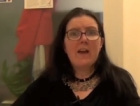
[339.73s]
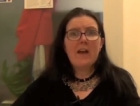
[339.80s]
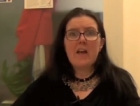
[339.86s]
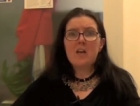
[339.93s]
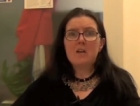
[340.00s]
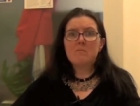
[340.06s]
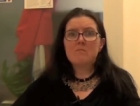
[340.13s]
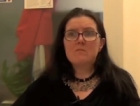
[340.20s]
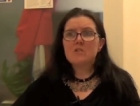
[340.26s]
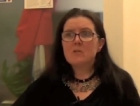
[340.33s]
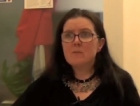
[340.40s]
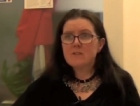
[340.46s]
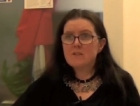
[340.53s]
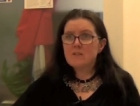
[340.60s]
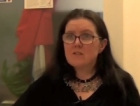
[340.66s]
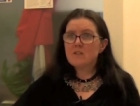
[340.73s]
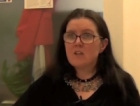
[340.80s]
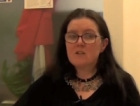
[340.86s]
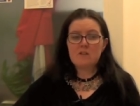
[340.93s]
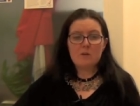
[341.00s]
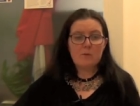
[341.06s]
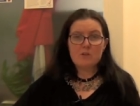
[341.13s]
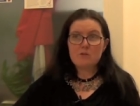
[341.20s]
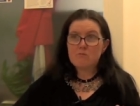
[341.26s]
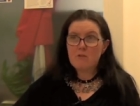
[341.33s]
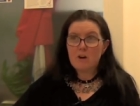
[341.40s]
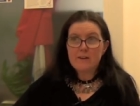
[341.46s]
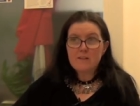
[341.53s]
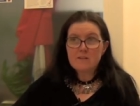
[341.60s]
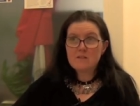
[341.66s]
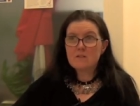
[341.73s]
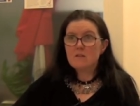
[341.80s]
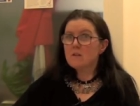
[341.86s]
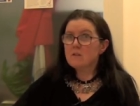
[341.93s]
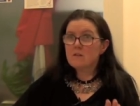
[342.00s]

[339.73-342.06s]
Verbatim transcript: um, to insist that they want rights,